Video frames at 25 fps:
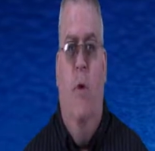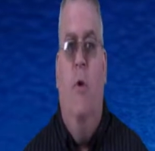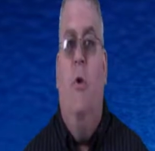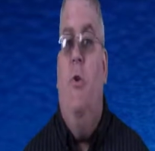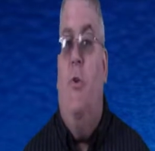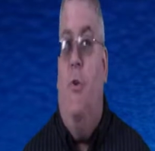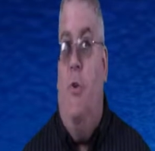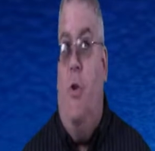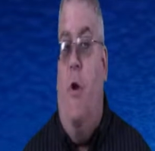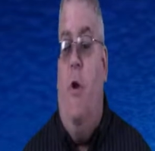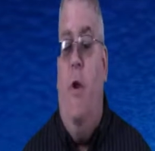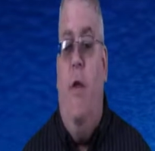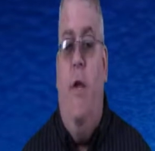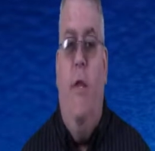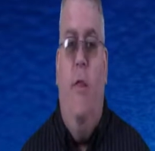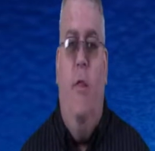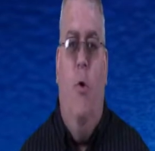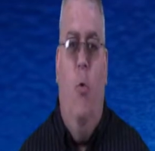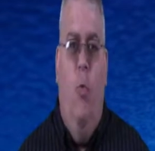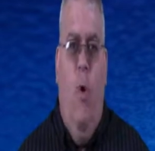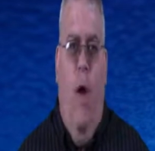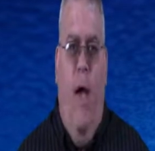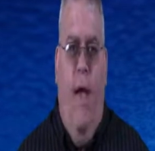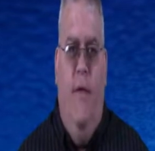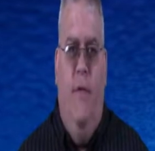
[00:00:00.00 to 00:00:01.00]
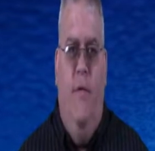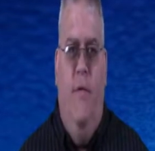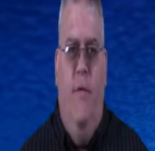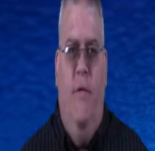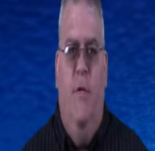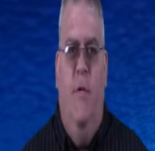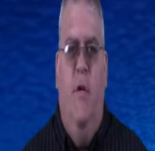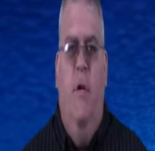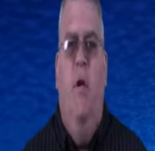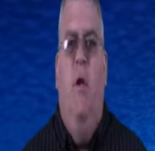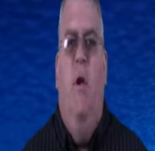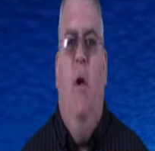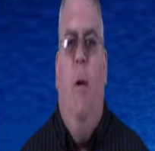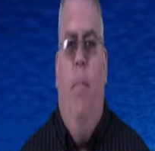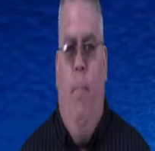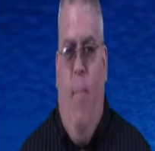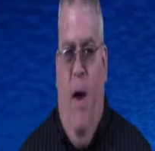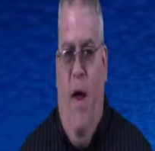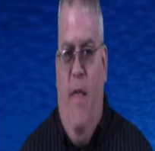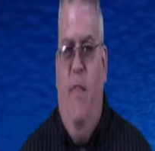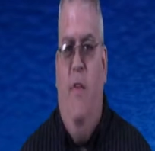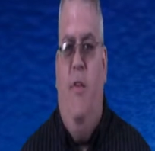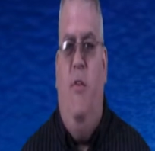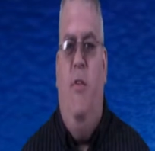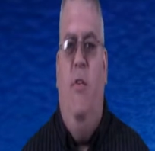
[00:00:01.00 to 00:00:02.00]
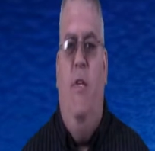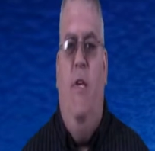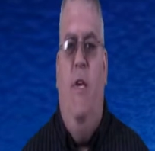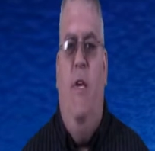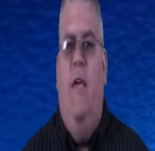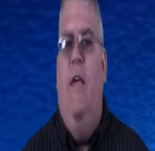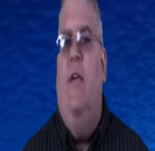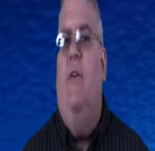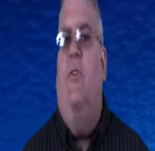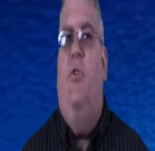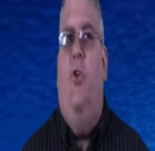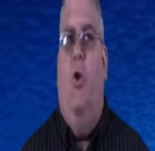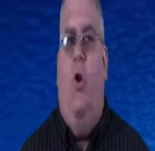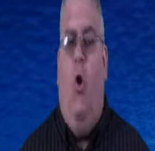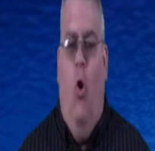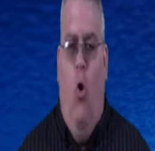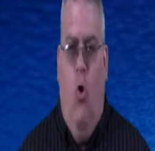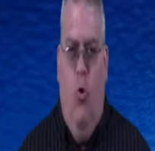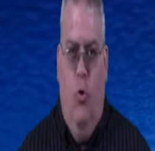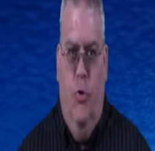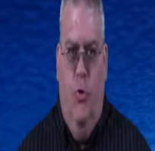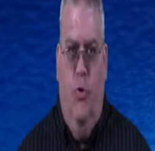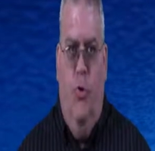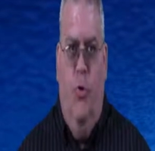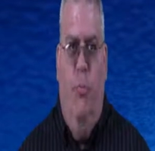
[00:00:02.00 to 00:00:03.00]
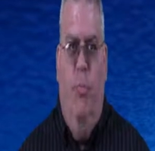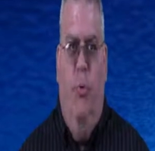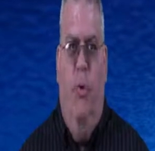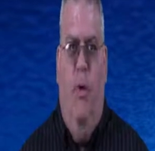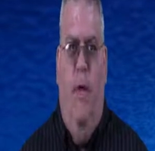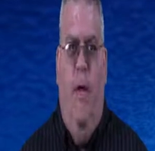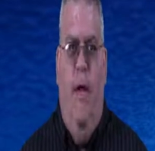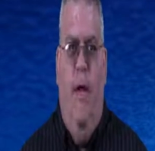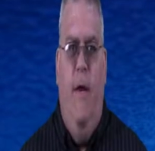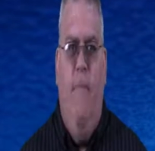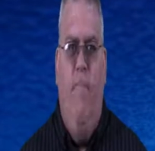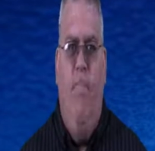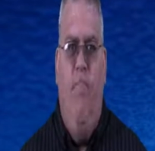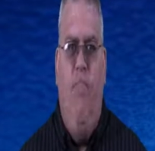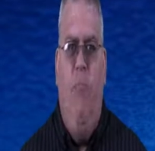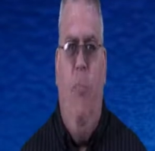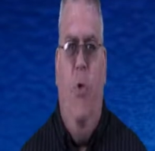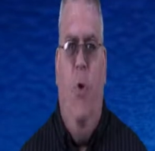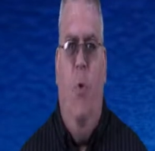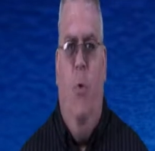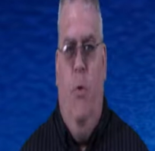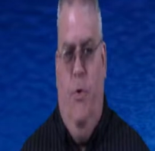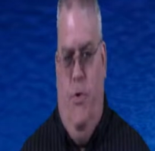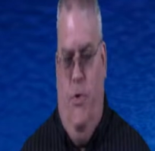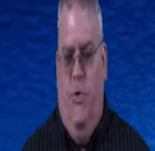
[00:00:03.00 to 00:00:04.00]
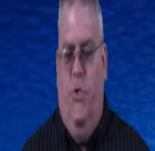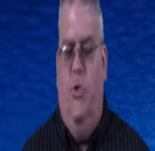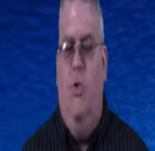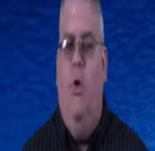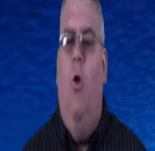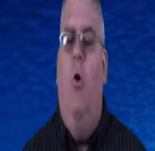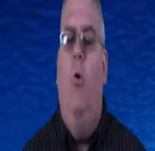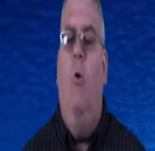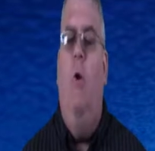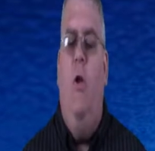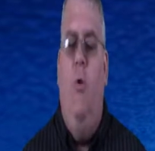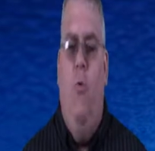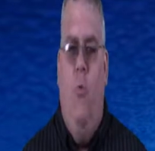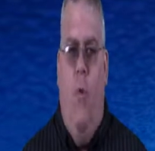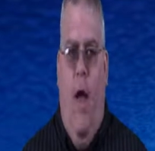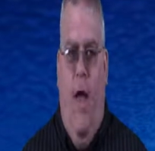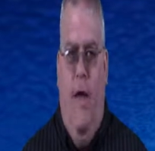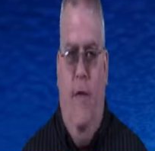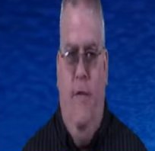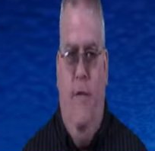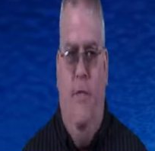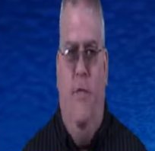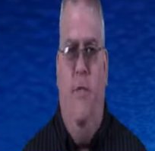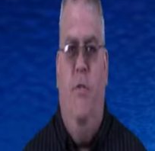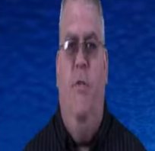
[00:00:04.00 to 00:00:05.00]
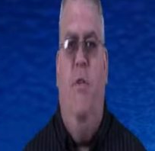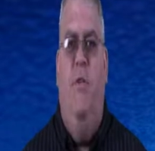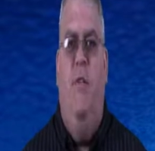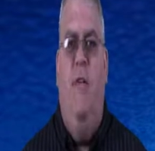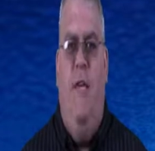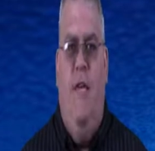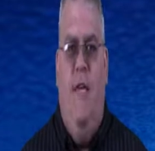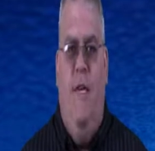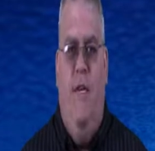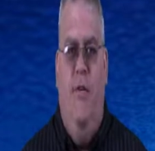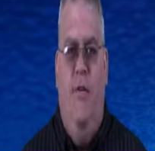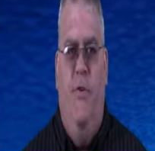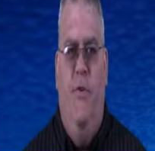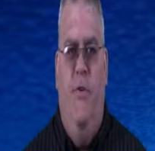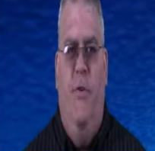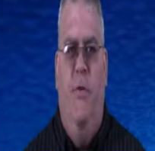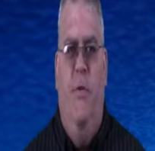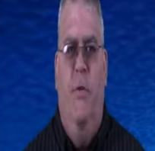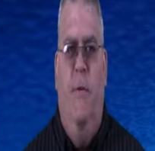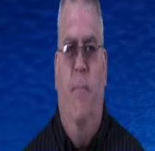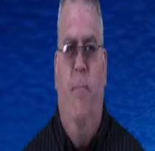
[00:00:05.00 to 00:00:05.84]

Starting in the west, by the sea is the coastal plain, which slowly rises to the east